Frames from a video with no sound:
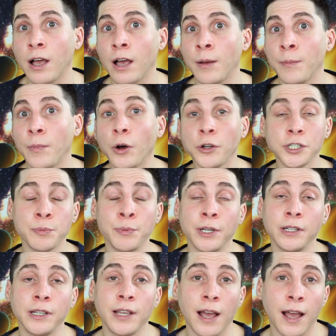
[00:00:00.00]

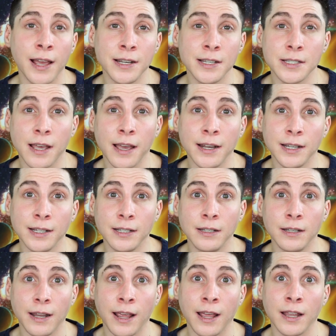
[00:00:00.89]
ultimately I
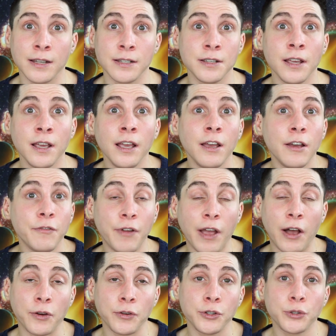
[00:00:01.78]
decided and
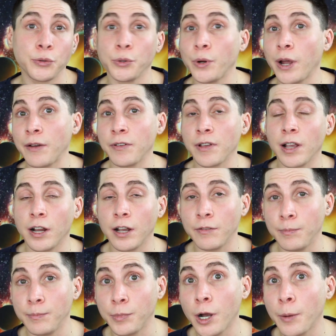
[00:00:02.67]
found through having a
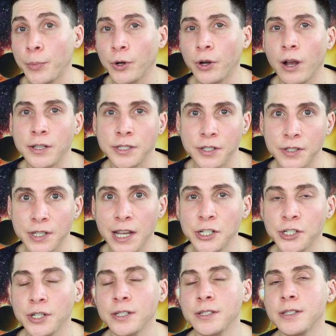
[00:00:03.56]
couple
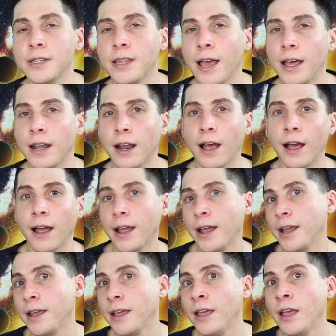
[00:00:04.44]
consultations that
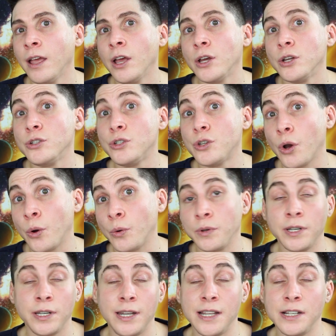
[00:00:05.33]
I
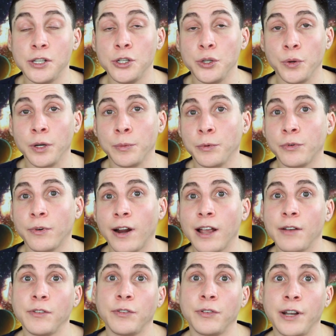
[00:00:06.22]
don't need to do it
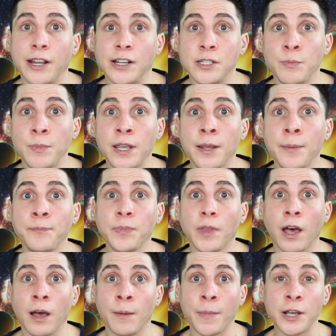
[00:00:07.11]
before I have a frenectomy.
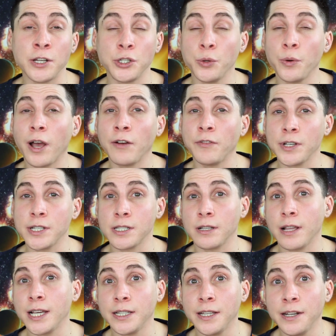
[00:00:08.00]
I do have a
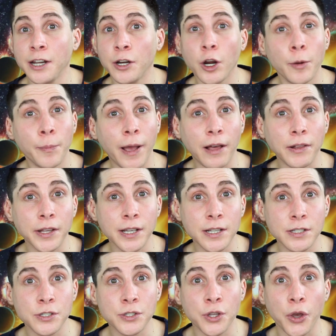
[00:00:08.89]
slightly narrow
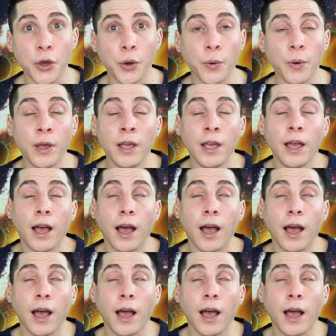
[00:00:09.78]
palate, so